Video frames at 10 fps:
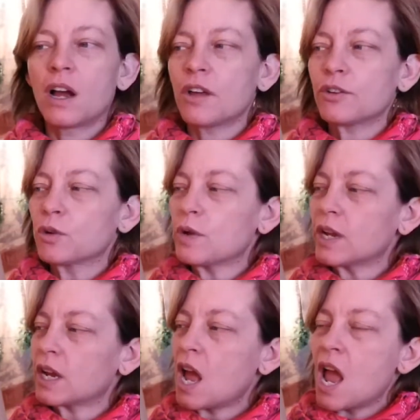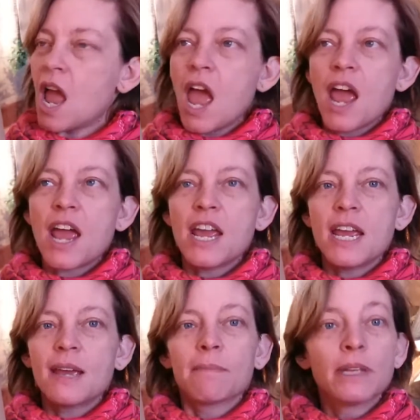doing
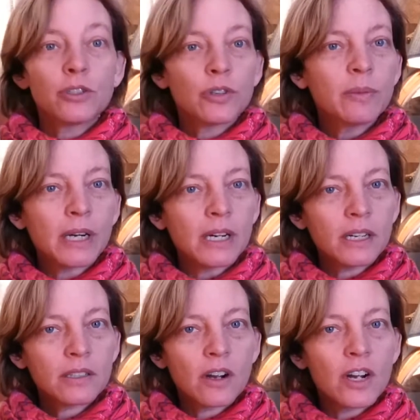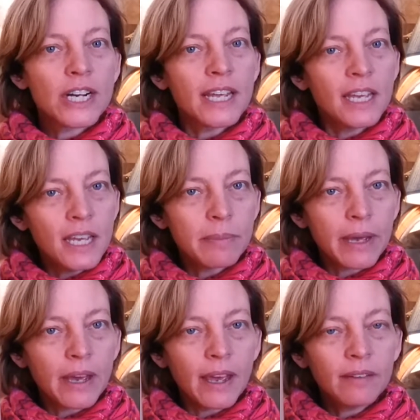a mystery box on
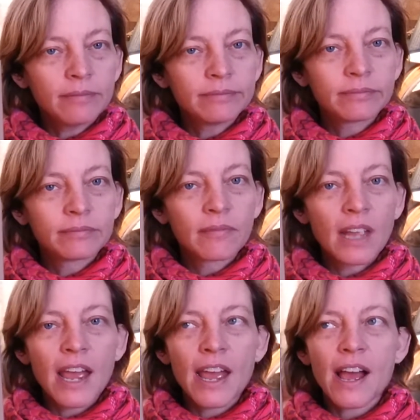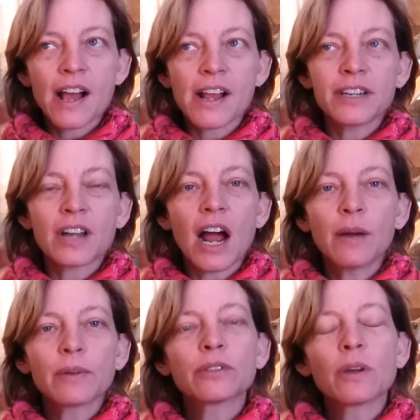eBay, and
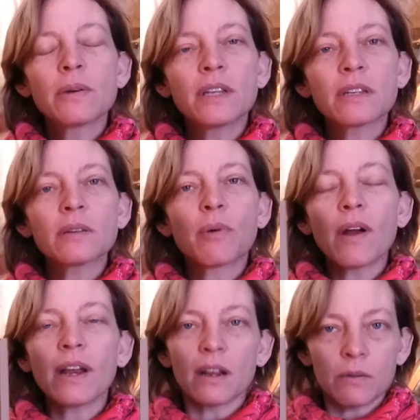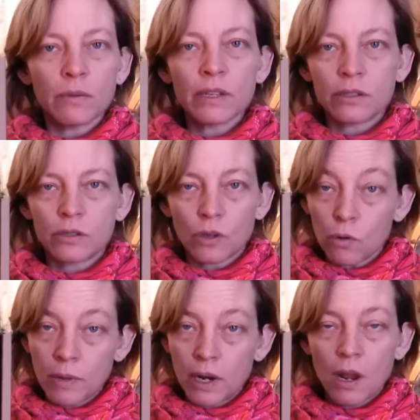I was so disappointed with
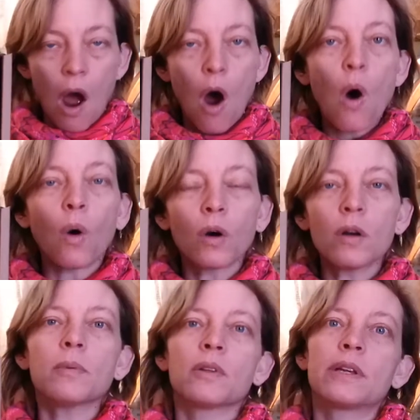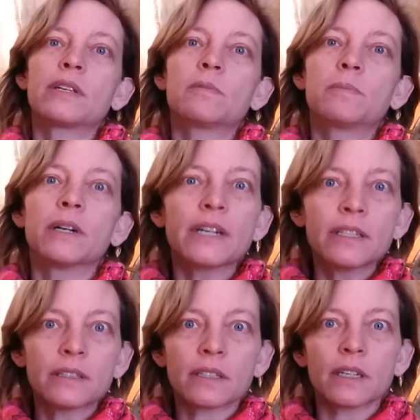so many horrible
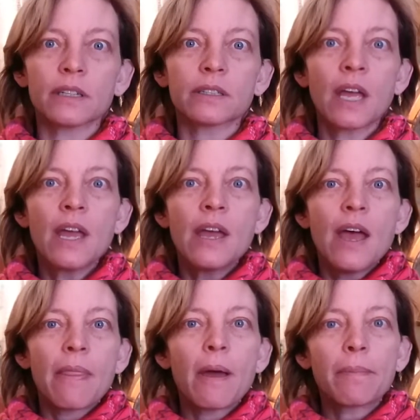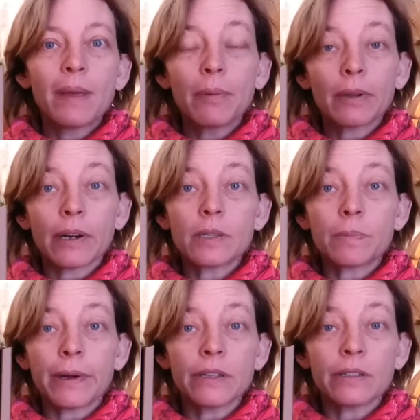experiences that people are
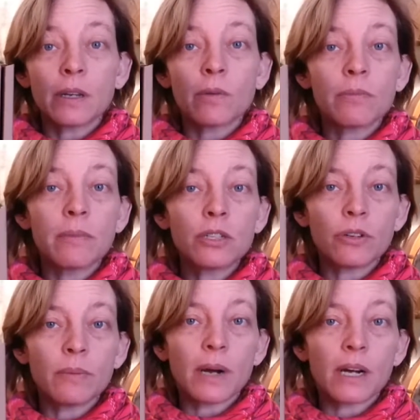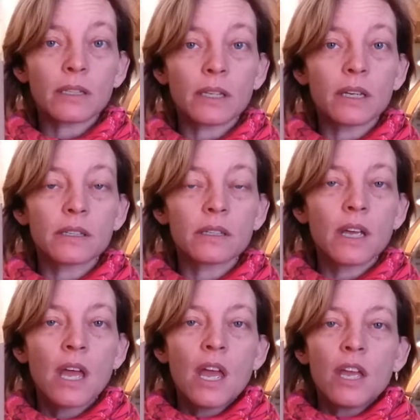experiencing with mystery boxes.
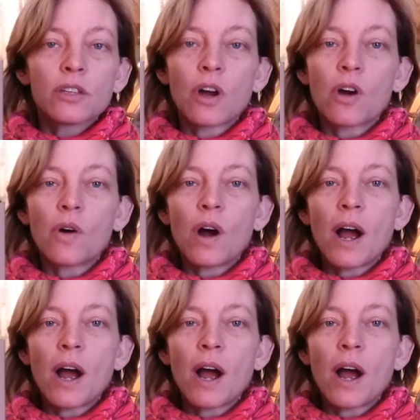So